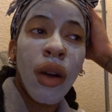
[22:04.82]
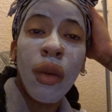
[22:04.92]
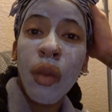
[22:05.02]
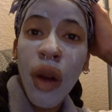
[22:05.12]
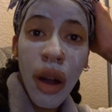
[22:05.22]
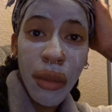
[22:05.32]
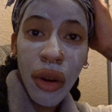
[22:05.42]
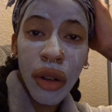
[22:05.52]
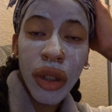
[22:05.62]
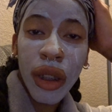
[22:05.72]

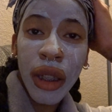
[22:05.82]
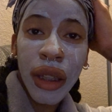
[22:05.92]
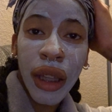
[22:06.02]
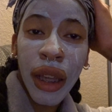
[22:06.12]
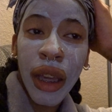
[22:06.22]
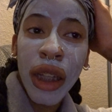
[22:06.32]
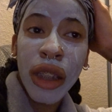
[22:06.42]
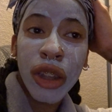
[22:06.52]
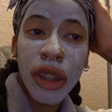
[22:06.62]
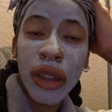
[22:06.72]
Walmart on the other
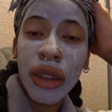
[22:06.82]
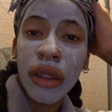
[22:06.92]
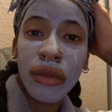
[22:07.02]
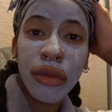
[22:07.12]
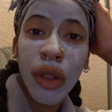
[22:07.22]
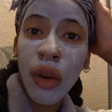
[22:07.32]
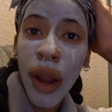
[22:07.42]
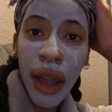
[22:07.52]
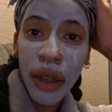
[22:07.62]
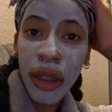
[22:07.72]
hand just
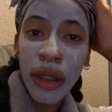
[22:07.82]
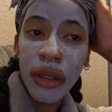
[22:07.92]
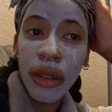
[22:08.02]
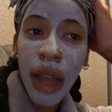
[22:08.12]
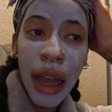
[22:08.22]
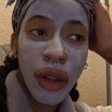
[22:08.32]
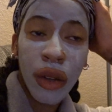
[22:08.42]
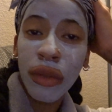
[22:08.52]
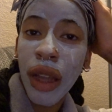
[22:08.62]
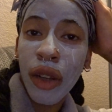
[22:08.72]
crowded. I
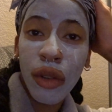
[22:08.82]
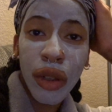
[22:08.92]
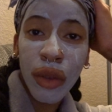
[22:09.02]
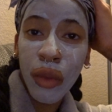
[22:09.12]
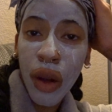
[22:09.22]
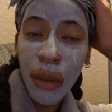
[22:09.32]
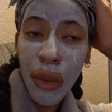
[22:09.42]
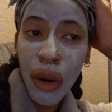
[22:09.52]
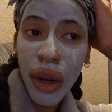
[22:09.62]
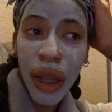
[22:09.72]
don't like going to
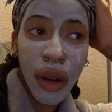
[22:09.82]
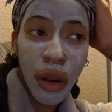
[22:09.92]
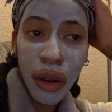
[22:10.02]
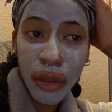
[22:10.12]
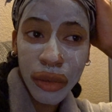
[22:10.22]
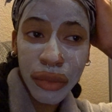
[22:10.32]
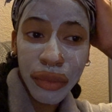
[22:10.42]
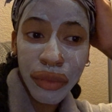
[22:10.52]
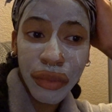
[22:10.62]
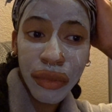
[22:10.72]
Walmart at all.
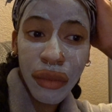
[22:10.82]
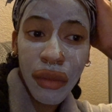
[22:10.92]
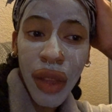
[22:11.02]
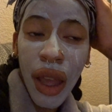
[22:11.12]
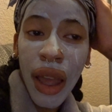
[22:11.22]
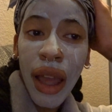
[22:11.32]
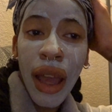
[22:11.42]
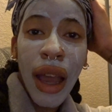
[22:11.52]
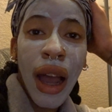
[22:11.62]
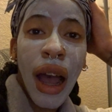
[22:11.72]

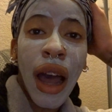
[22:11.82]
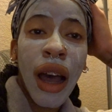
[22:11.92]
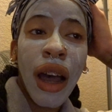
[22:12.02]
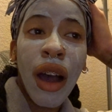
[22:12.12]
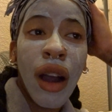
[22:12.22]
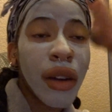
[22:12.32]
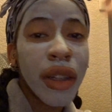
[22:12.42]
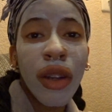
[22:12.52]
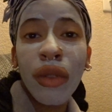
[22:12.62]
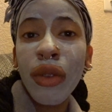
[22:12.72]
I
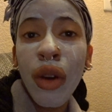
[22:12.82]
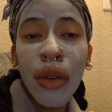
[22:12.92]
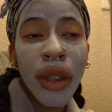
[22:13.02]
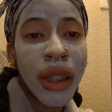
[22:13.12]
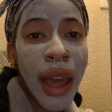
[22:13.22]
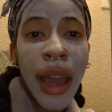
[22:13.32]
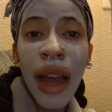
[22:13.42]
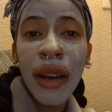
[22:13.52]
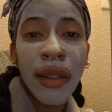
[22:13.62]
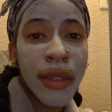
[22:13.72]
already don't know the
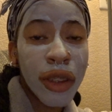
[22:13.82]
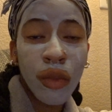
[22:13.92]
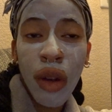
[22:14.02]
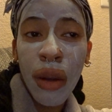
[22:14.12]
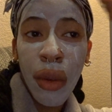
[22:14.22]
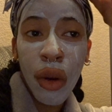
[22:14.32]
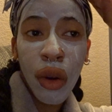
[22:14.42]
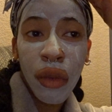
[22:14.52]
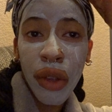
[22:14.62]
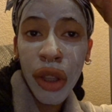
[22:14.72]
layout of this Walmart
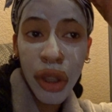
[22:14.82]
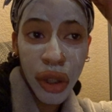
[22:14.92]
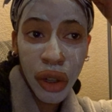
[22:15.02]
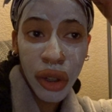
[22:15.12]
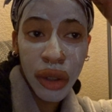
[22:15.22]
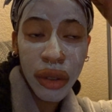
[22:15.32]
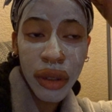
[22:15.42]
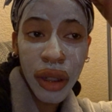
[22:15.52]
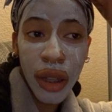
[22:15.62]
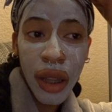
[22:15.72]
over here.
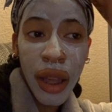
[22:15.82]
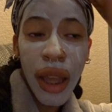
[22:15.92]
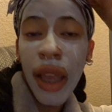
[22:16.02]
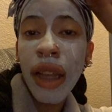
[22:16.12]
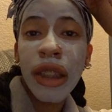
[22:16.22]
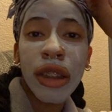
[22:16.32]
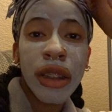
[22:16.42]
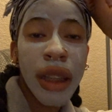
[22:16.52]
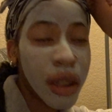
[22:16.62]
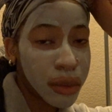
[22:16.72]
And it's
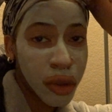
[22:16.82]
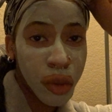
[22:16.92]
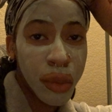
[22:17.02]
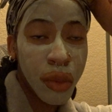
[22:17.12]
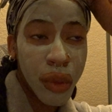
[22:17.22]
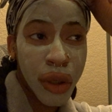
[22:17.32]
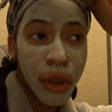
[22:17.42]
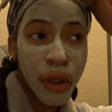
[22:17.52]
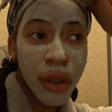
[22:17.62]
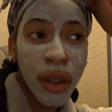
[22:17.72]
set up super
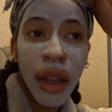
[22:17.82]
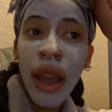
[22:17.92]
weird.